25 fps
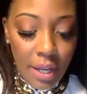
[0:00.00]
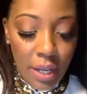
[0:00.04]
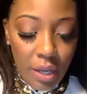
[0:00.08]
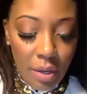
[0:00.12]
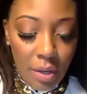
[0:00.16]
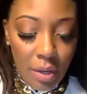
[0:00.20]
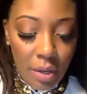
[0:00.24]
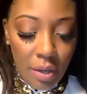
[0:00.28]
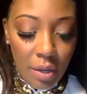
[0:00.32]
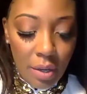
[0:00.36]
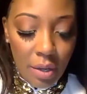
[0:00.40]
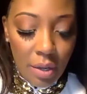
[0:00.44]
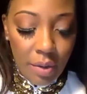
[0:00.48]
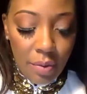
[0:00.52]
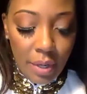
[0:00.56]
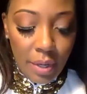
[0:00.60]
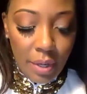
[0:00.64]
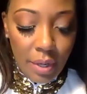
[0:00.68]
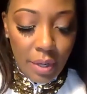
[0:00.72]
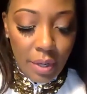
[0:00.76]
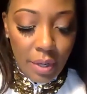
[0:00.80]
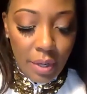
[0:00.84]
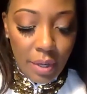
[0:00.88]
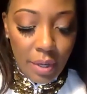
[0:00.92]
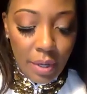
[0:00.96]
Here we
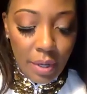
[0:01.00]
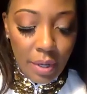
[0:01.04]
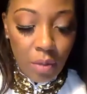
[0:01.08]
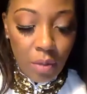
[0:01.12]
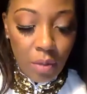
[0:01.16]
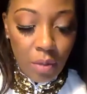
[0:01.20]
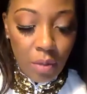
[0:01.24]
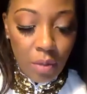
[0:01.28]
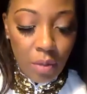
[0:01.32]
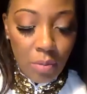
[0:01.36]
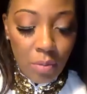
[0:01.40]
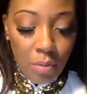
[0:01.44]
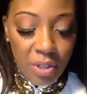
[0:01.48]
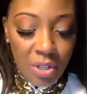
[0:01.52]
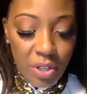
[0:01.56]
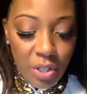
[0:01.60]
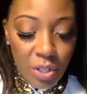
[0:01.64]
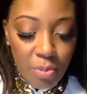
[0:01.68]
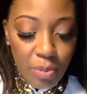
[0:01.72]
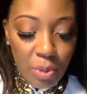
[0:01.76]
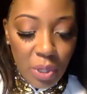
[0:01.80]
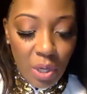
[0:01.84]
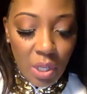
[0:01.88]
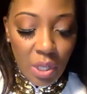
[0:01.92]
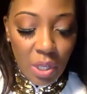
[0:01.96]
go. Let me just put on
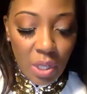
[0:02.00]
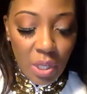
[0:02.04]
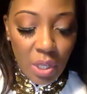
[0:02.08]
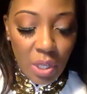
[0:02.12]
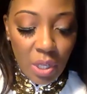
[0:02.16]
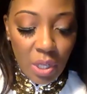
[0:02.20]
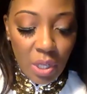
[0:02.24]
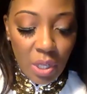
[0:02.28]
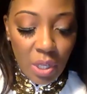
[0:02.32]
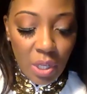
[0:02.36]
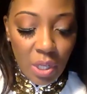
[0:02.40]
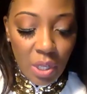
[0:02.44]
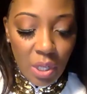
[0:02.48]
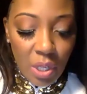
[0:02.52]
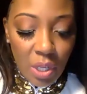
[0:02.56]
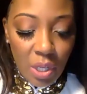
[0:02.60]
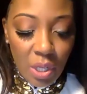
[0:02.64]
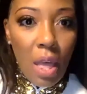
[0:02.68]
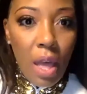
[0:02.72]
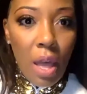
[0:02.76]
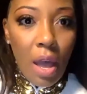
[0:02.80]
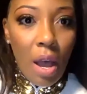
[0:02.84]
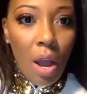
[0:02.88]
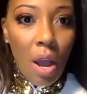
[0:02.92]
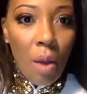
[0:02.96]
some Instagram.
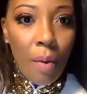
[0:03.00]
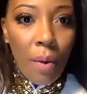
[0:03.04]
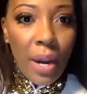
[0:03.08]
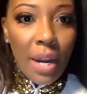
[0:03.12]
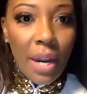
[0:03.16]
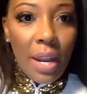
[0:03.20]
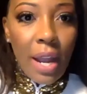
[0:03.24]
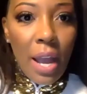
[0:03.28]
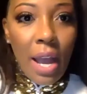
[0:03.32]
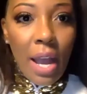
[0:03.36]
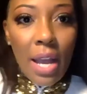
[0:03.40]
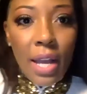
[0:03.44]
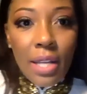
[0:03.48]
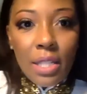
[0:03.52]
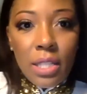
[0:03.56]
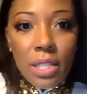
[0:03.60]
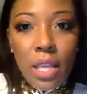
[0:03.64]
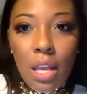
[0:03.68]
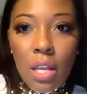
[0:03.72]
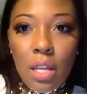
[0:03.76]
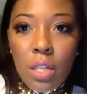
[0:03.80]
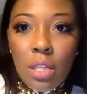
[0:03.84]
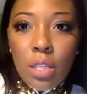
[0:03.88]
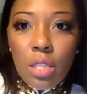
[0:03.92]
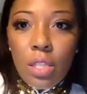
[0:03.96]
All right, guys.
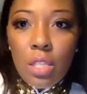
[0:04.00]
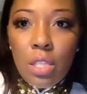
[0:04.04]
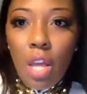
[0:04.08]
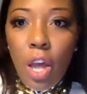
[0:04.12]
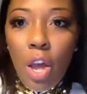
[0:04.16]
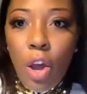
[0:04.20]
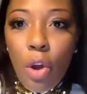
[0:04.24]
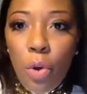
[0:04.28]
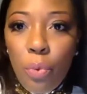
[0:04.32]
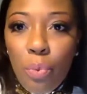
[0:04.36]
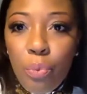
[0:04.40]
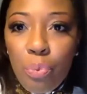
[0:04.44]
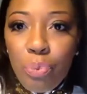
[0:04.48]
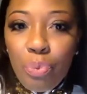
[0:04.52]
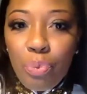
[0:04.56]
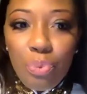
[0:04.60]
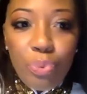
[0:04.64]
So